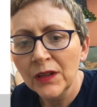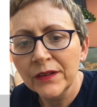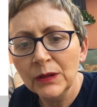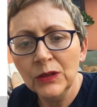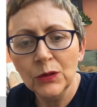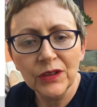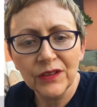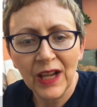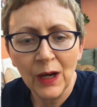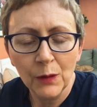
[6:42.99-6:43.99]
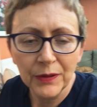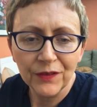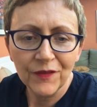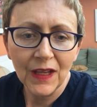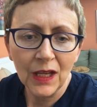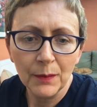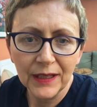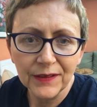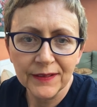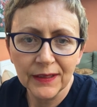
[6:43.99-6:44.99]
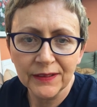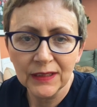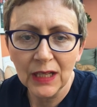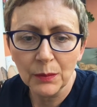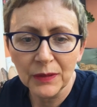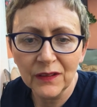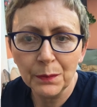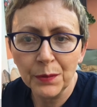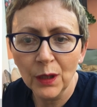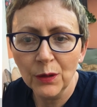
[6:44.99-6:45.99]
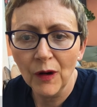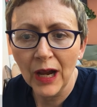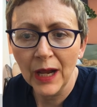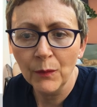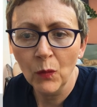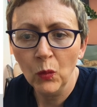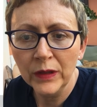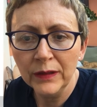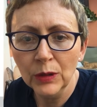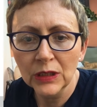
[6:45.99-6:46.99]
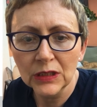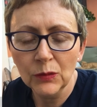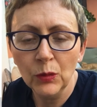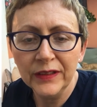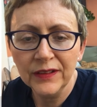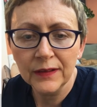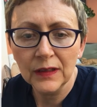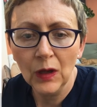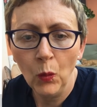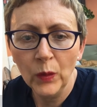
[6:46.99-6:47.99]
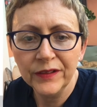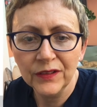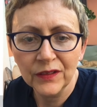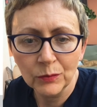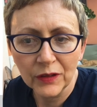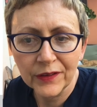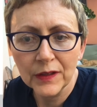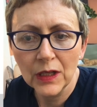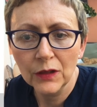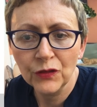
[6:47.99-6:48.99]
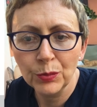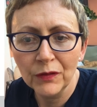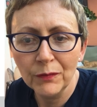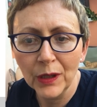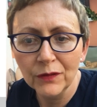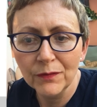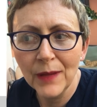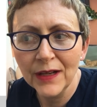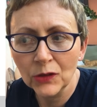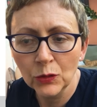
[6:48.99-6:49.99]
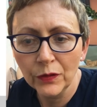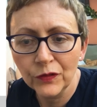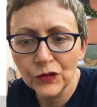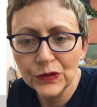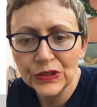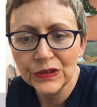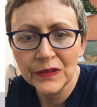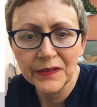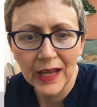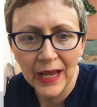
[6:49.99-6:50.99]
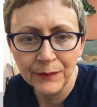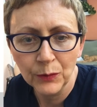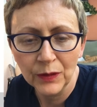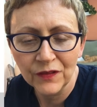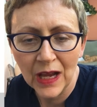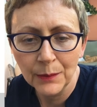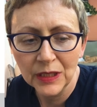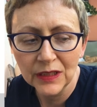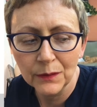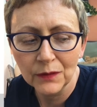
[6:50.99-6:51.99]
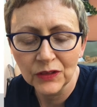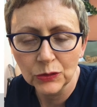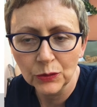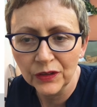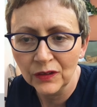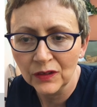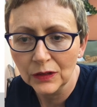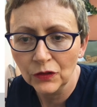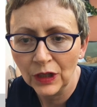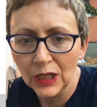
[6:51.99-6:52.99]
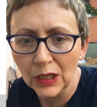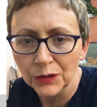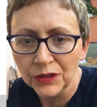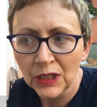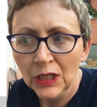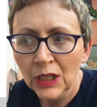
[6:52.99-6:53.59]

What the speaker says: So in order to help us think about setting up this programme, we did some research with both medical students and with families with an autistic child.